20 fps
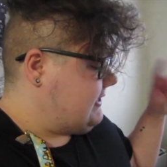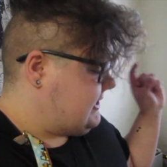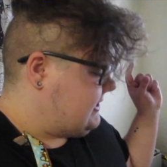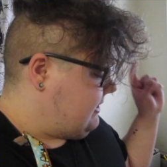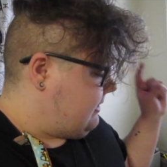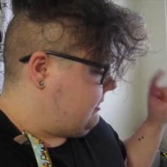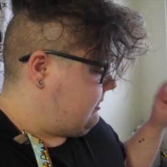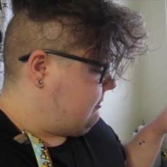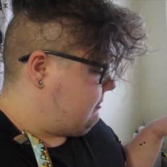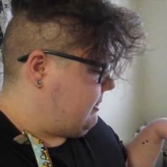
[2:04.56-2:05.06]

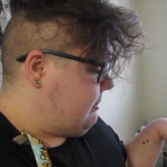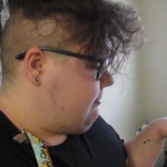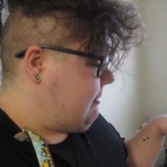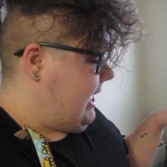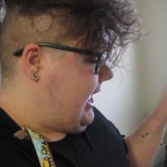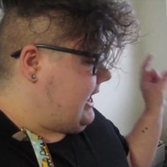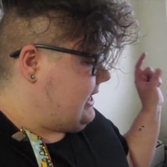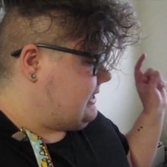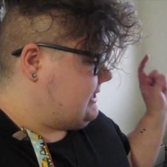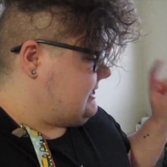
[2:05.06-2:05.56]
some
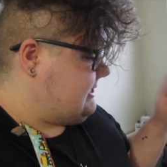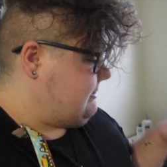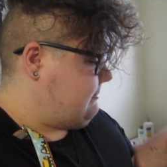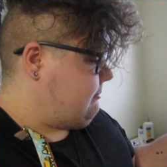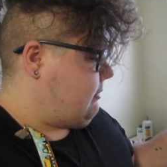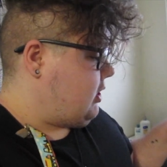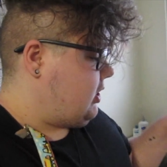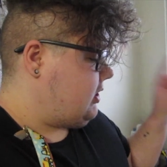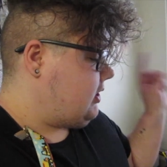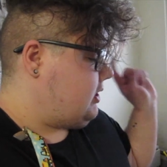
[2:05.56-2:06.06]
pens,
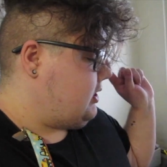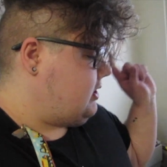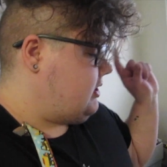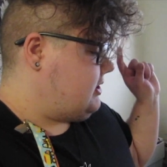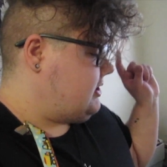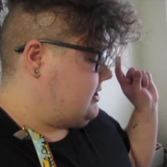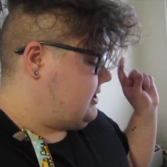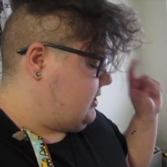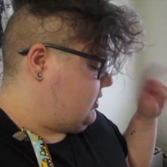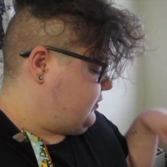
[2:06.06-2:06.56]

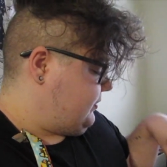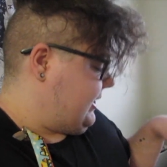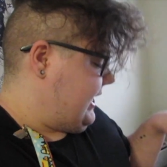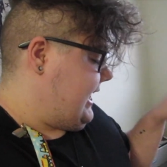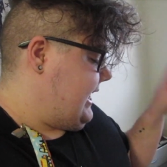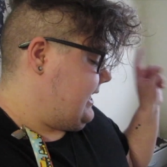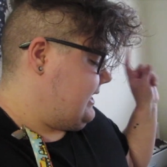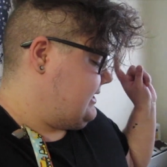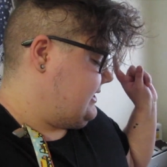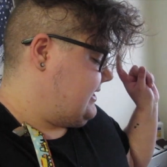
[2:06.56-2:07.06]
markers,
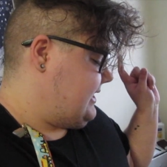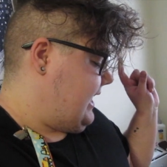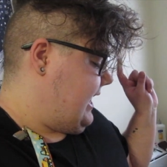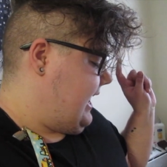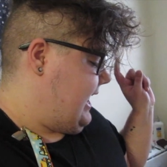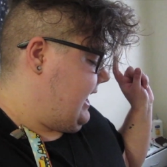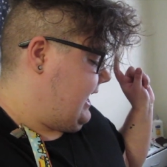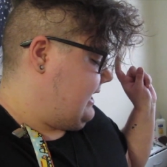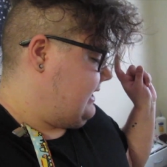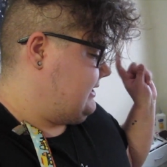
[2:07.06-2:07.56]
crayons,
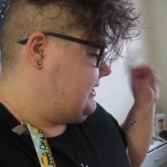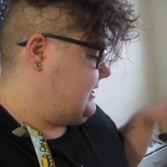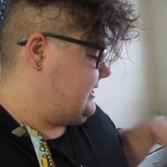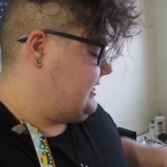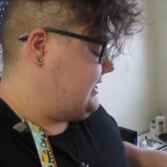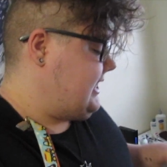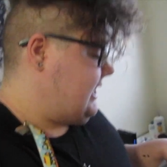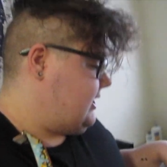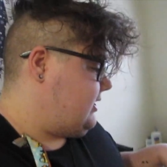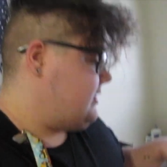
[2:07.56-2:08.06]
and
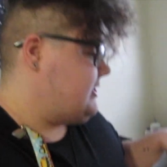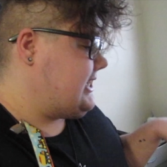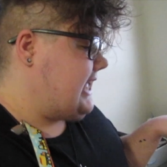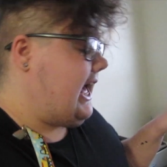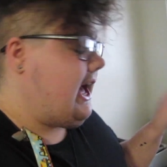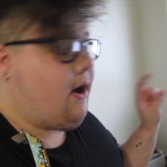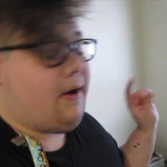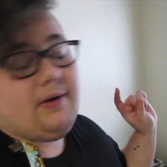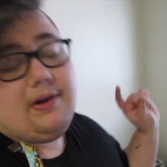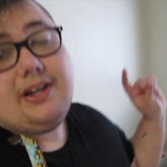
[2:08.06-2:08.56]
stickers
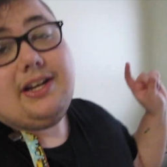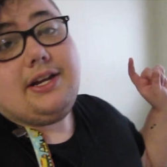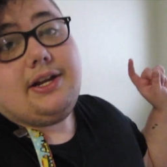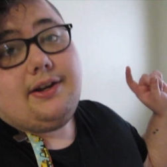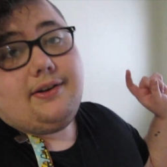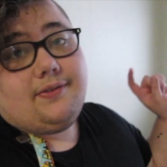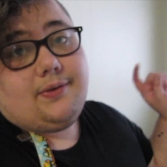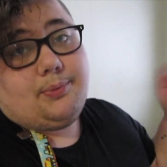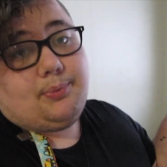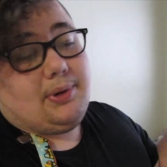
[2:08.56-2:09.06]
out
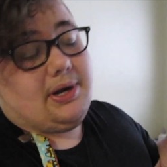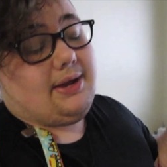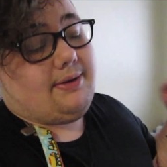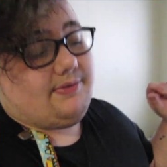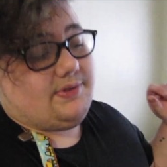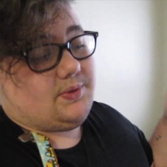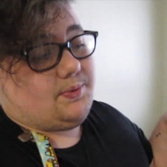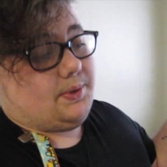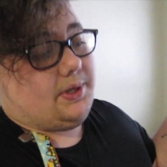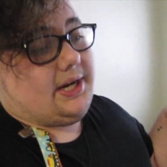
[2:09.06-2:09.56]
from when I
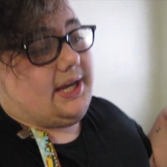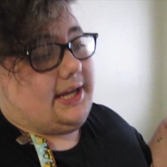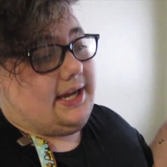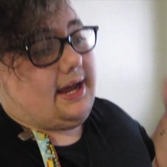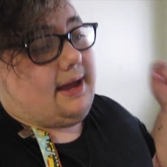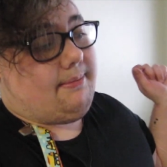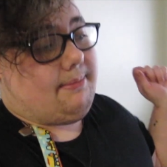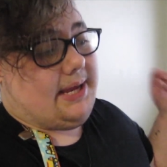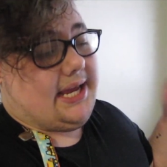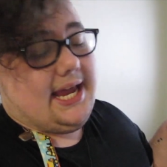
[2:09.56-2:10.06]
was working
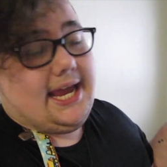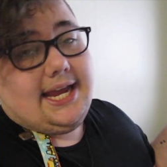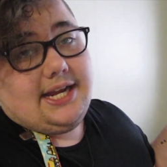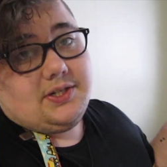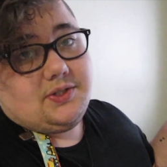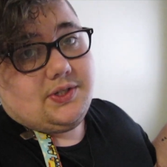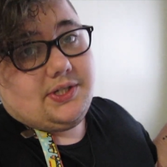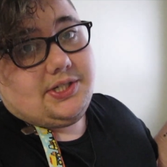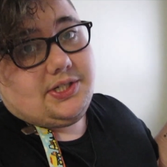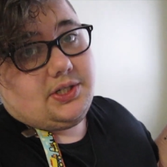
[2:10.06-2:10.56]
on my
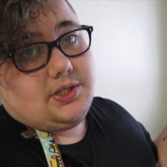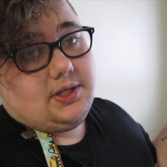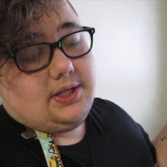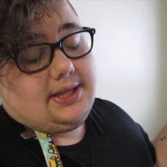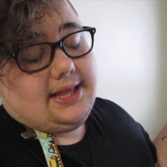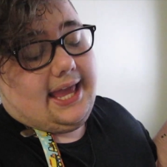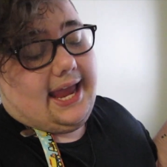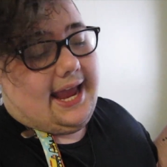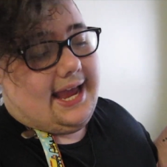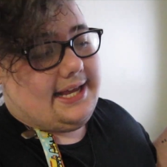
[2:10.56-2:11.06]
agere
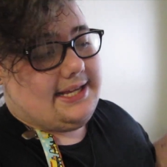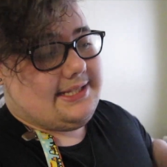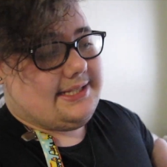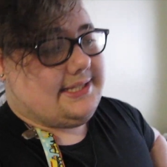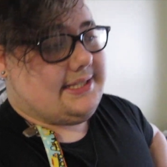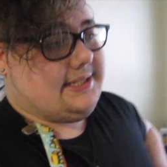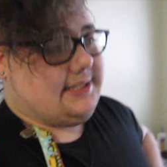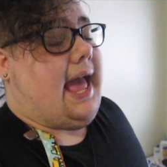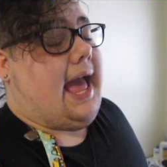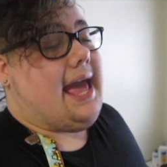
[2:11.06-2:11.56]
journal
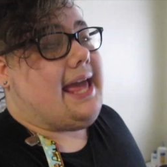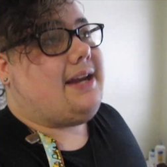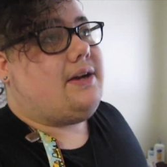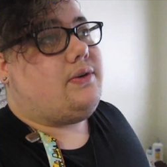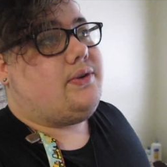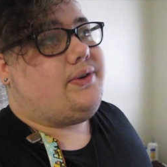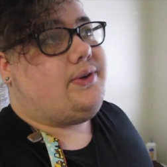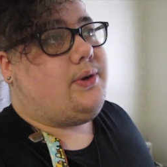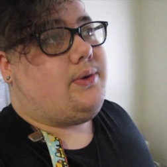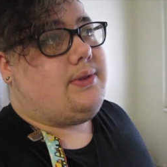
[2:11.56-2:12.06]
last. I
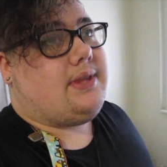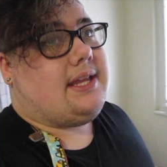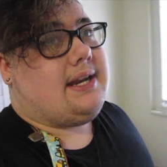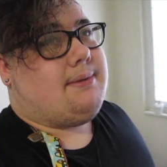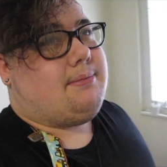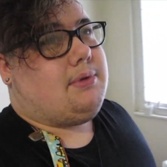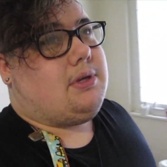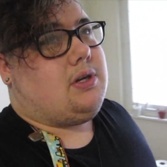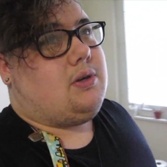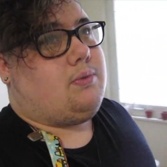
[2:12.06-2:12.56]
don't know that
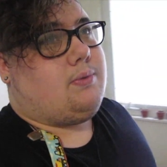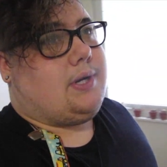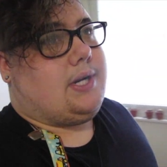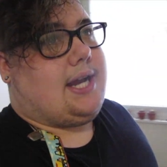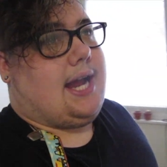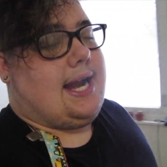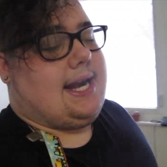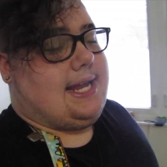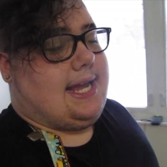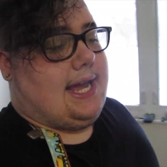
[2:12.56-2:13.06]
I'm gonna
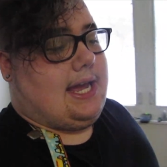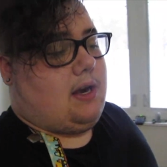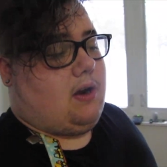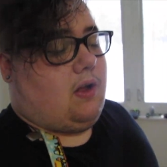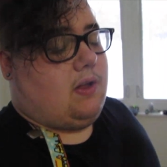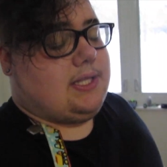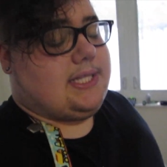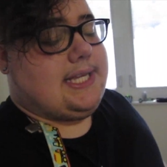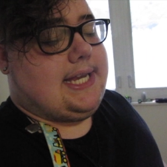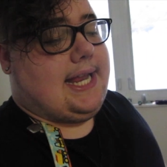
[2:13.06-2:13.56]
work on it at
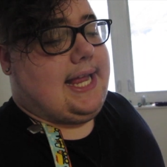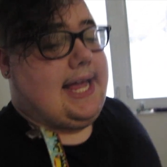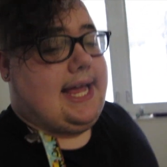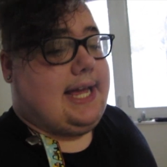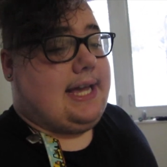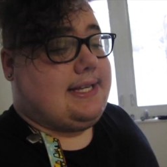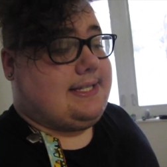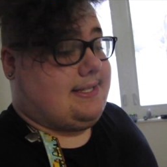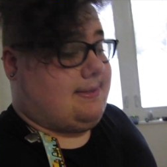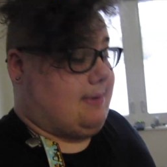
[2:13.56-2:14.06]
all today
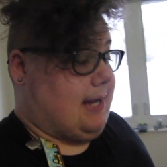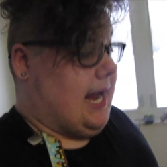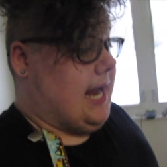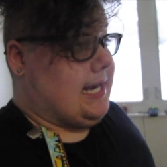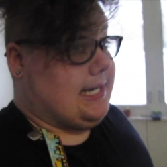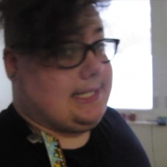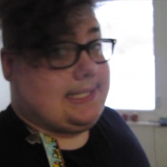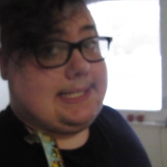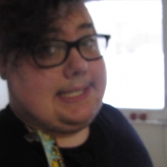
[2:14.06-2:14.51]
because I'm kind of